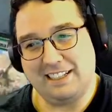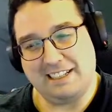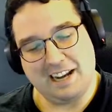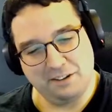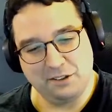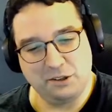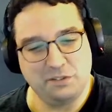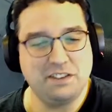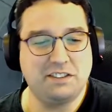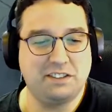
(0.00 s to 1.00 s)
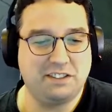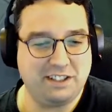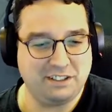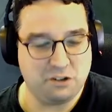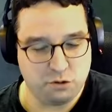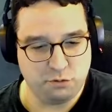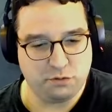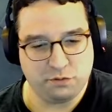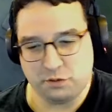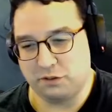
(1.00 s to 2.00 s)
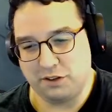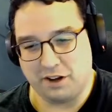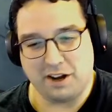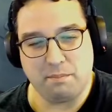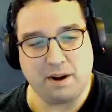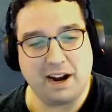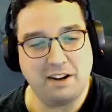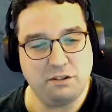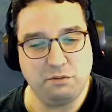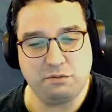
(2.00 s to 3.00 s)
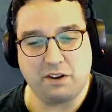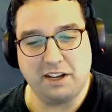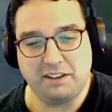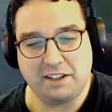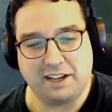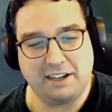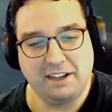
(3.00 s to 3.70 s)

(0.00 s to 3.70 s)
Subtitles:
I don't know if this is truthful or not, but I do find that